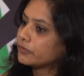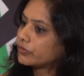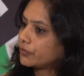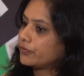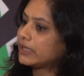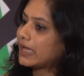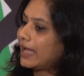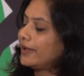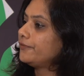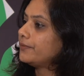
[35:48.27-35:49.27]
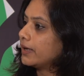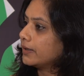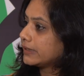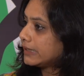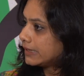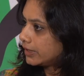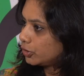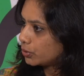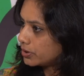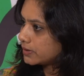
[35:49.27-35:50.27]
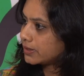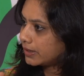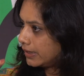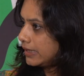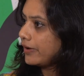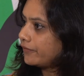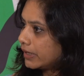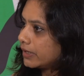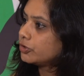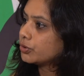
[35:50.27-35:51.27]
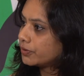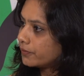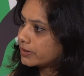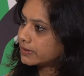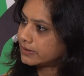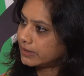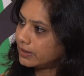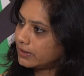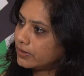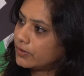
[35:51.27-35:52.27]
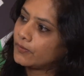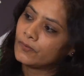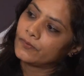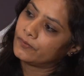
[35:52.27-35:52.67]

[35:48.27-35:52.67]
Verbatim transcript: so we have uh, E N Os in every university, right,